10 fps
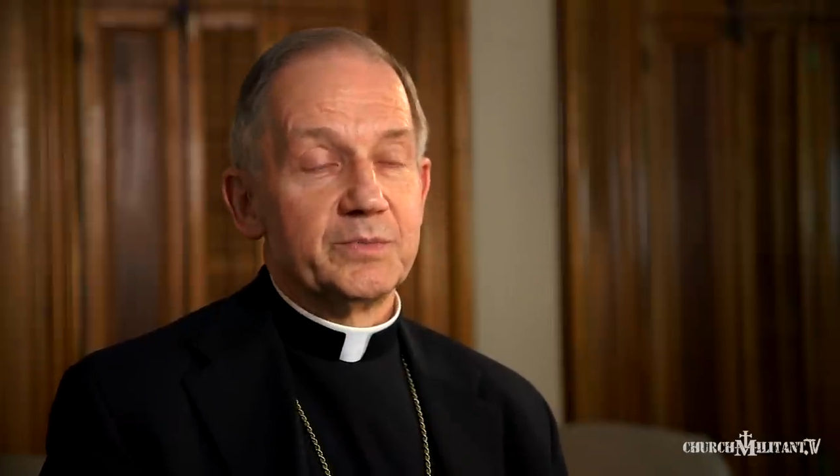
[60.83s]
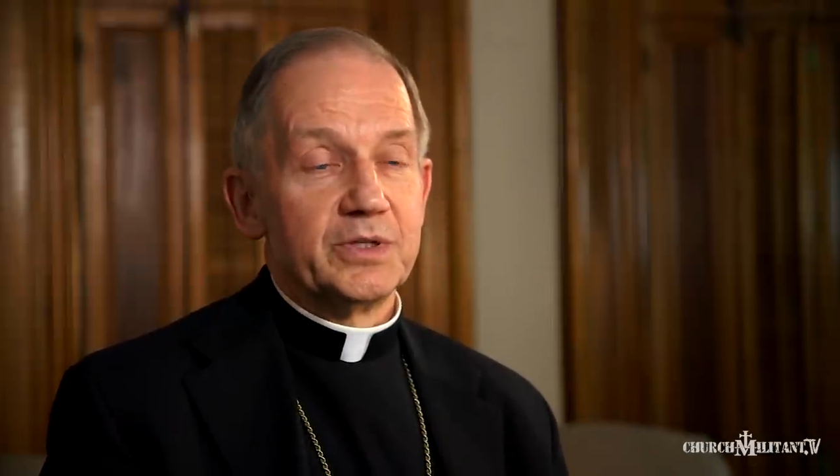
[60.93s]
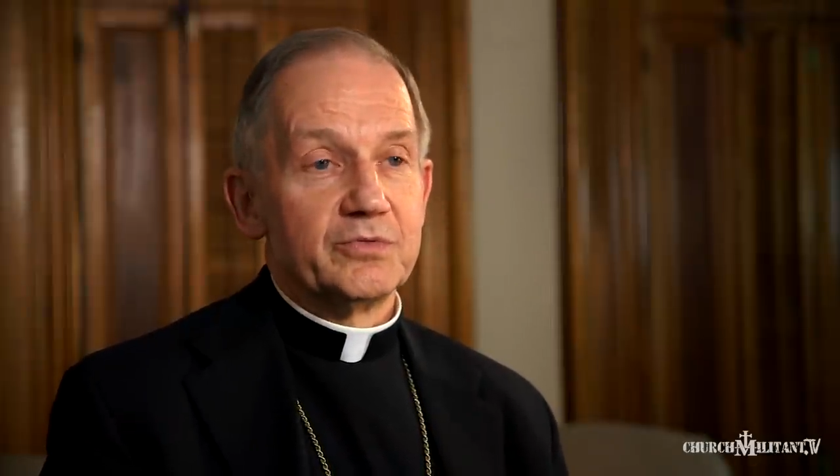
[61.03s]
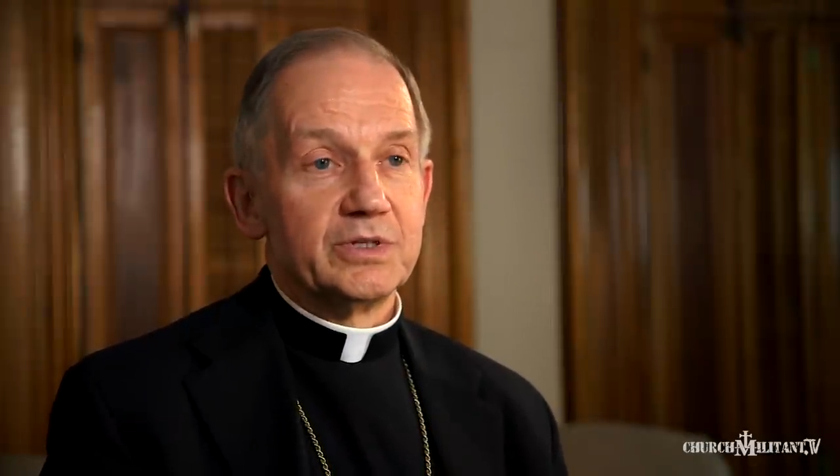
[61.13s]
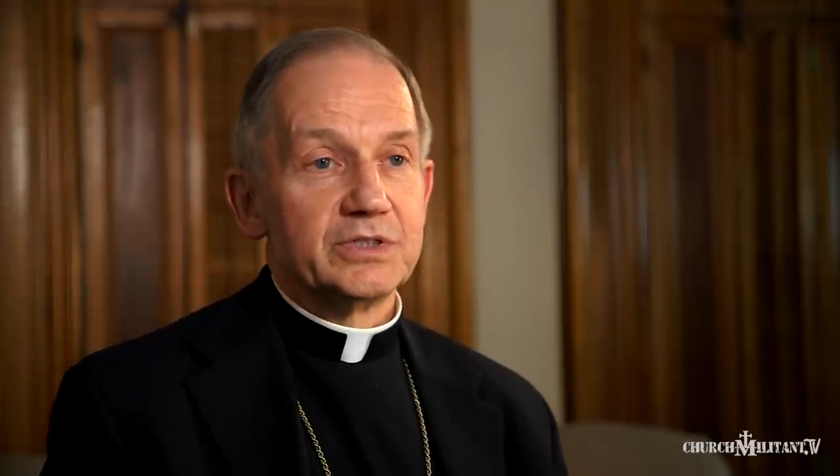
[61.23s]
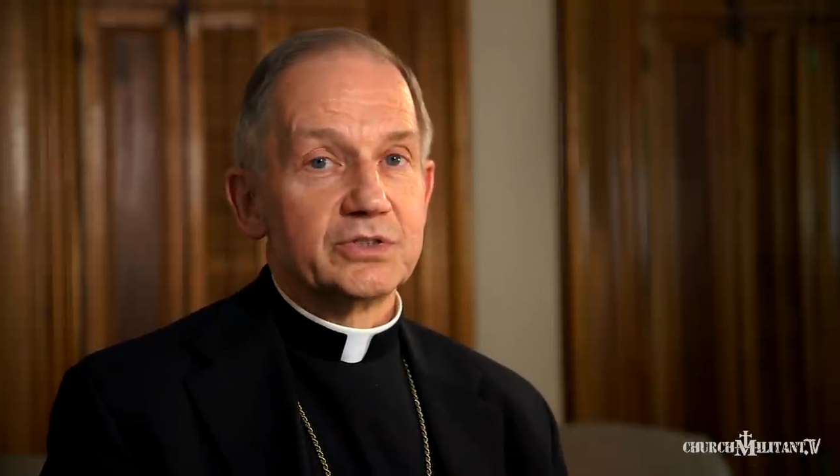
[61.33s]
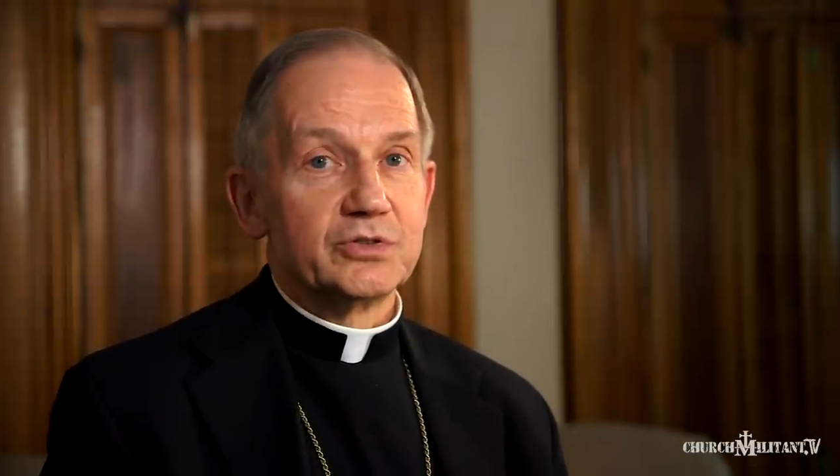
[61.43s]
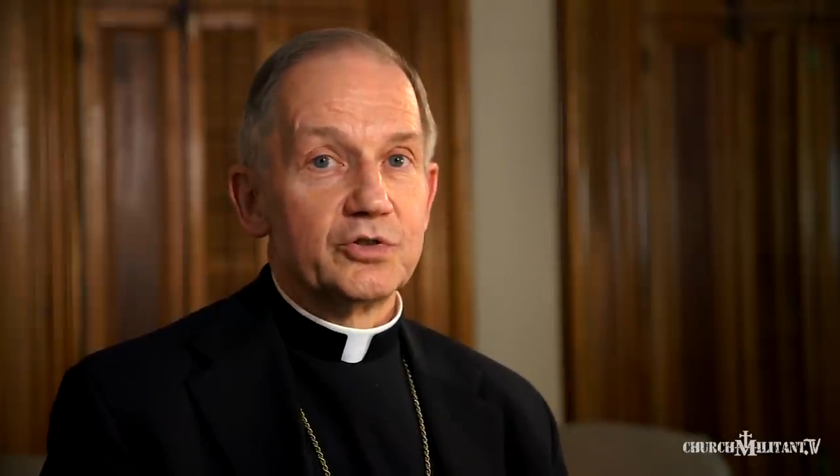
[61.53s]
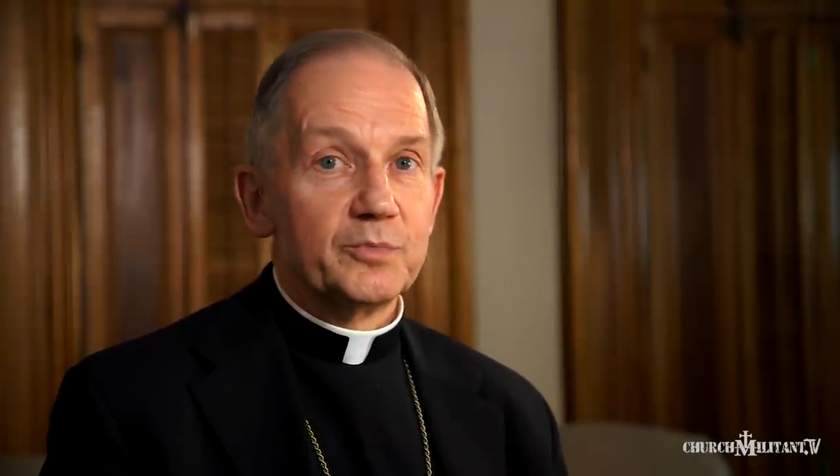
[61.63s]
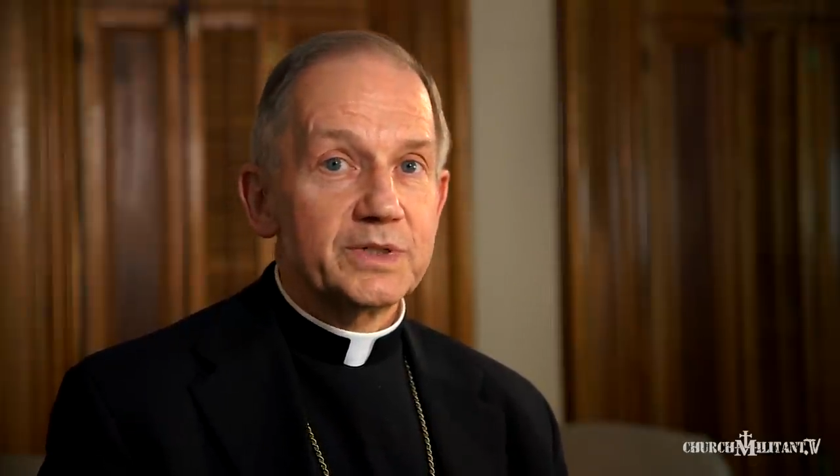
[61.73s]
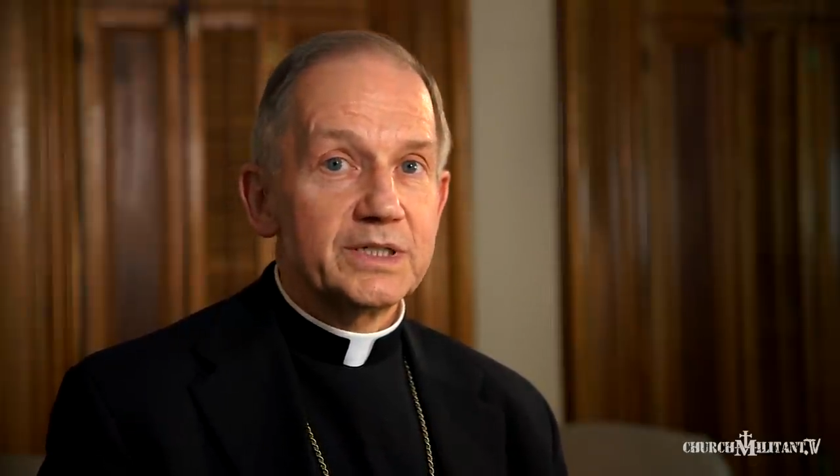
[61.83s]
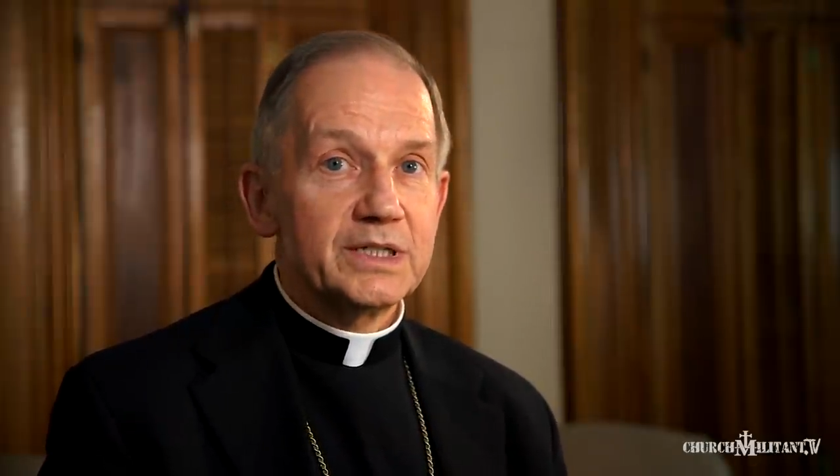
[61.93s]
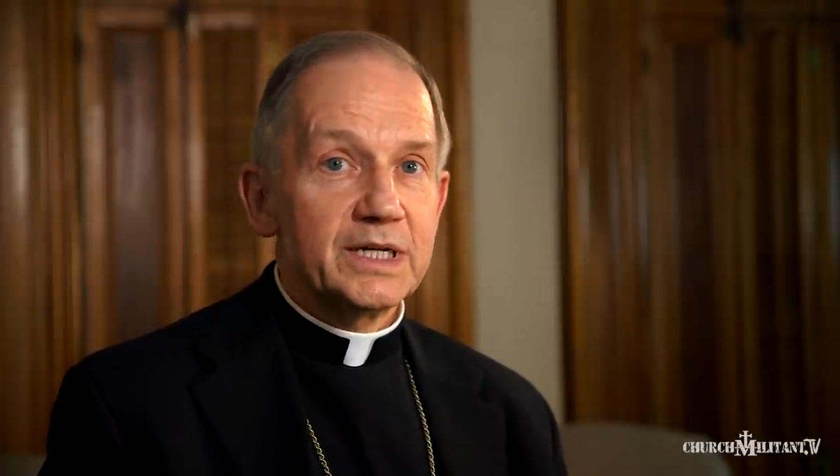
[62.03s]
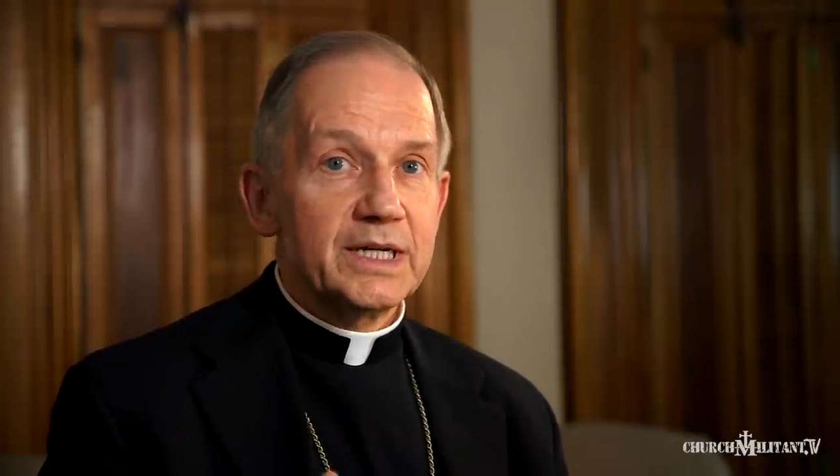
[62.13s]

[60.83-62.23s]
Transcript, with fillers: be the reason. So nobody